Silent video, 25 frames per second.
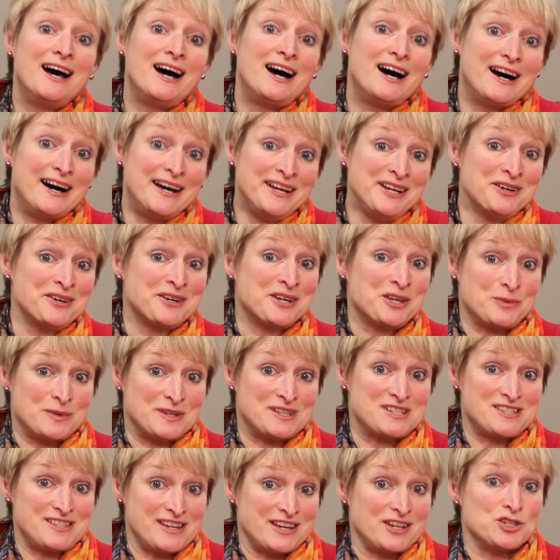I argue
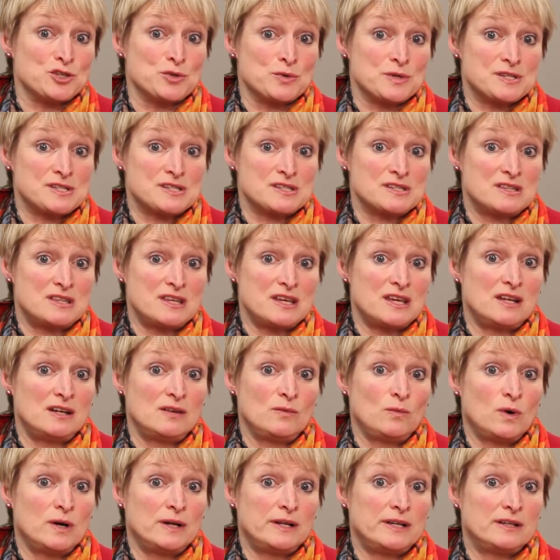it's dangerous, that
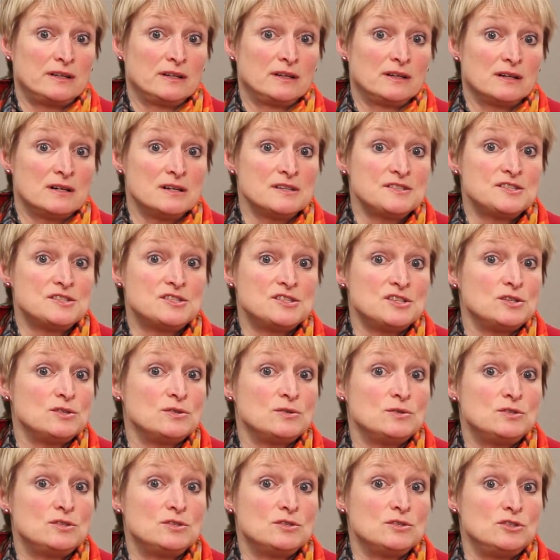what it causes
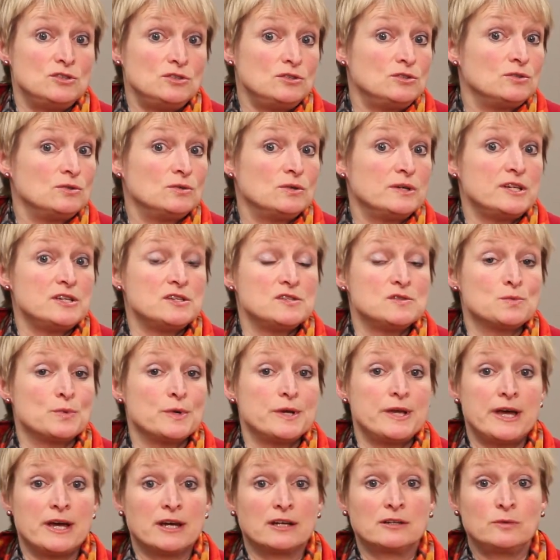you to do is
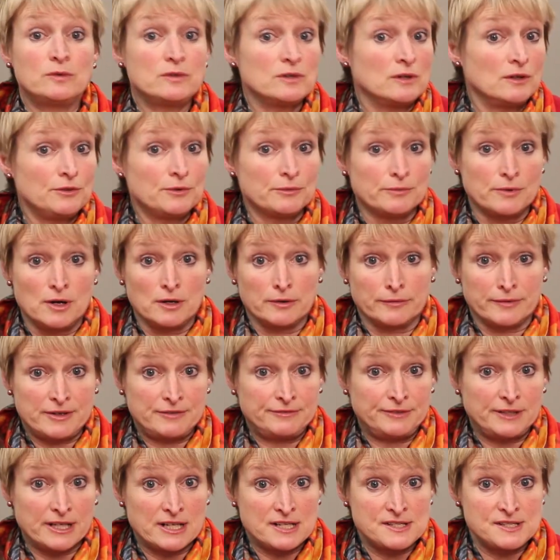react with all the wrong
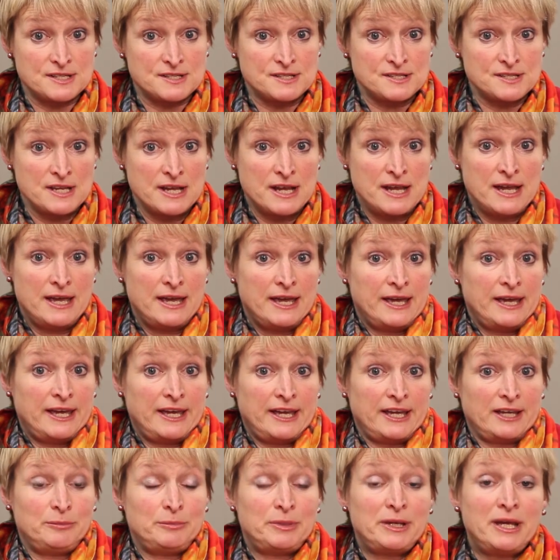reflexes
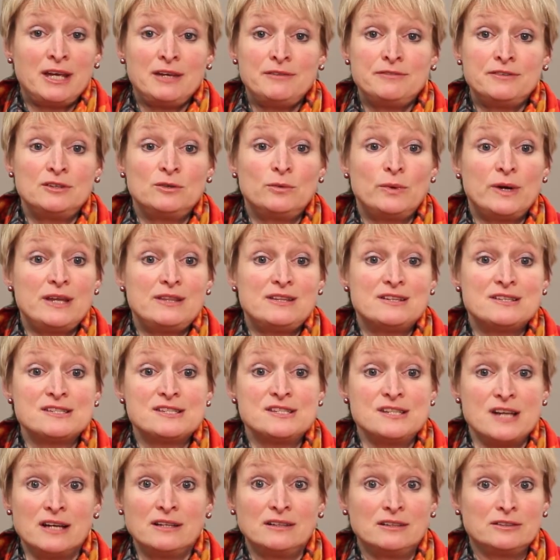and behave in a way that's
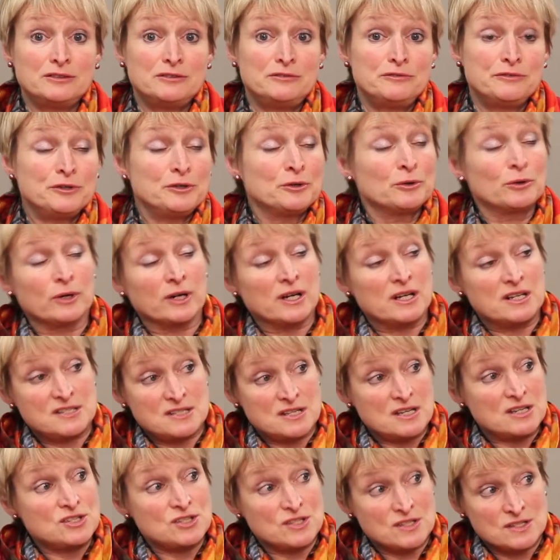not good for your
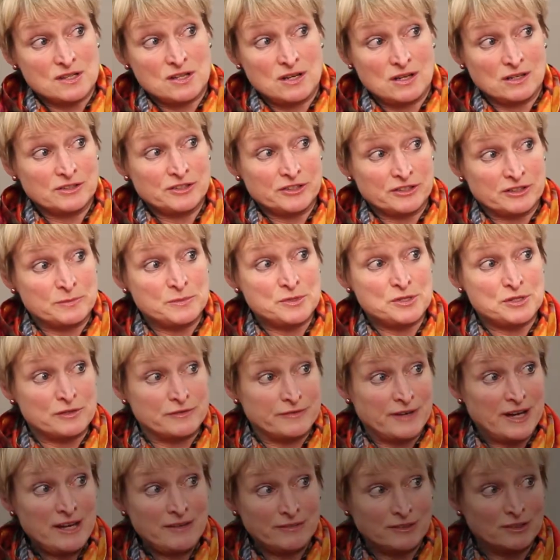organization's long-term
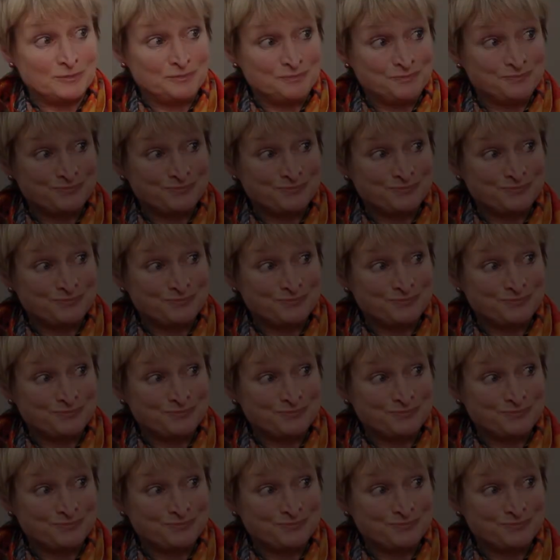survival.